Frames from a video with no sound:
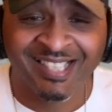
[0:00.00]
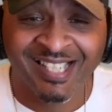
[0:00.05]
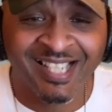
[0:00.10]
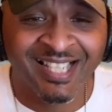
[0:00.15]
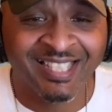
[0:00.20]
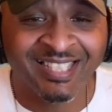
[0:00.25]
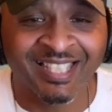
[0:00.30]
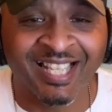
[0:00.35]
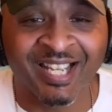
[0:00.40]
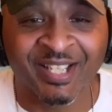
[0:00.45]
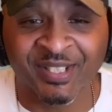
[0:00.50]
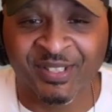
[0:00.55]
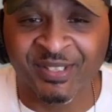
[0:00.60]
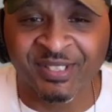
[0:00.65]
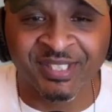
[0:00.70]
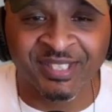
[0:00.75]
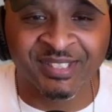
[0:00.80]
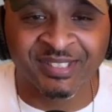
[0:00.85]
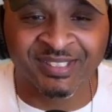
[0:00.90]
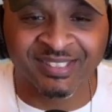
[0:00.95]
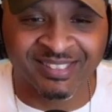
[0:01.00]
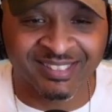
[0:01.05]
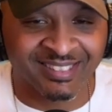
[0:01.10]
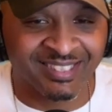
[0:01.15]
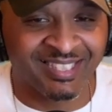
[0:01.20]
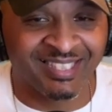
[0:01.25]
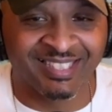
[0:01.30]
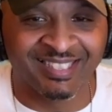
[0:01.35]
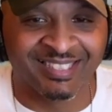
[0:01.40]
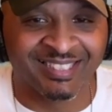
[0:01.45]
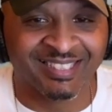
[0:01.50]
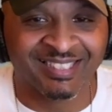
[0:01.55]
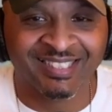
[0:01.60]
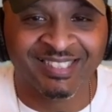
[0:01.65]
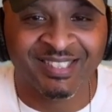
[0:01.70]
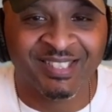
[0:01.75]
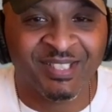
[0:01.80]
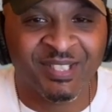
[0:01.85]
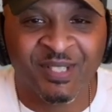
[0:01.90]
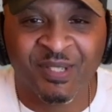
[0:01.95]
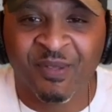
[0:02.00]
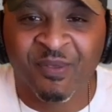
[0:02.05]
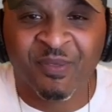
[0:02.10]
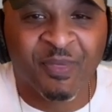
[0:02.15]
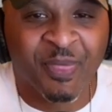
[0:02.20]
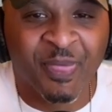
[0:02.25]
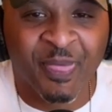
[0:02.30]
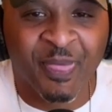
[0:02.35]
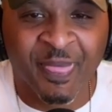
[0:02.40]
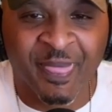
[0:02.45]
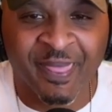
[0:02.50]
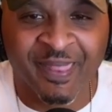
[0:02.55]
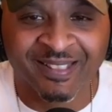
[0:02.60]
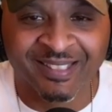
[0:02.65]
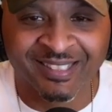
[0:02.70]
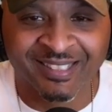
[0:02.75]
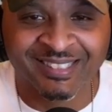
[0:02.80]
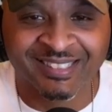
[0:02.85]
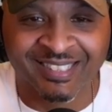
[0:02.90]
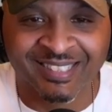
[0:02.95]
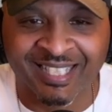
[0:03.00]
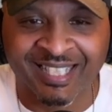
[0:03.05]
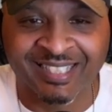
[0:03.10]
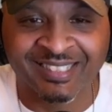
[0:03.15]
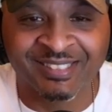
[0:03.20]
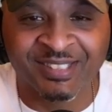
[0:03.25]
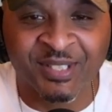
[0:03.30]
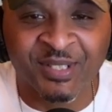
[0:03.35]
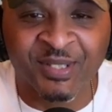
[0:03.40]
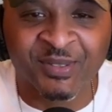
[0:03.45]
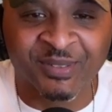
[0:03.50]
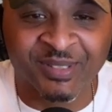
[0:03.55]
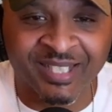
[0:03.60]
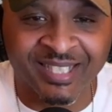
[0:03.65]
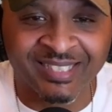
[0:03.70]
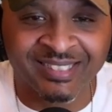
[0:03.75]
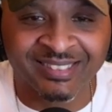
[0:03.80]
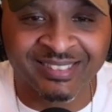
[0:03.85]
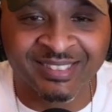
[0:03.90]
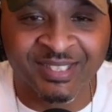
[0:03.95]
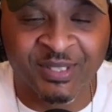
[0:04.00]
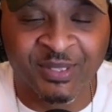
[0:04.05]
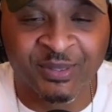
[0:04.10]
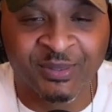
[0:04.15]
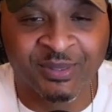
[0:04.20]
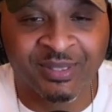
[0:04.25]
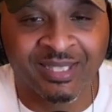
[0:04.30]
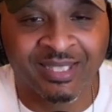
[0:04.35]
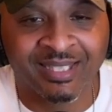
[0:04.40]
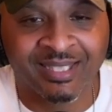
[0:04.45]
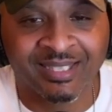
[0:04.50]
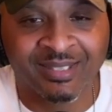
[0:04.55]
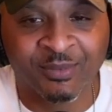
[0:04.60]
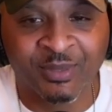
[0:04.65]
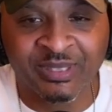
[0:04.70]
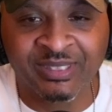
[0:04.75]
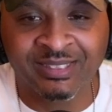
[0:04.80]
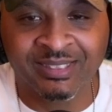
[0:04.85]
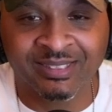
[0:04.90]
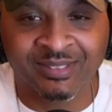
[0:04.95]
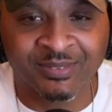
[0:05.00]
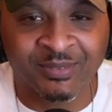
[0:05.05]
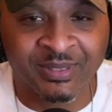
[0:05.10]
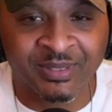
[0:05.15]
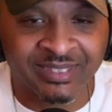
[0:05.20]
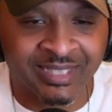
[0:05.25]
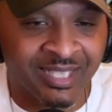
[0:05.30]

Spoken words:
Fire, man. Send him on up to Cola. We'll take it. I know, right? So what y'all?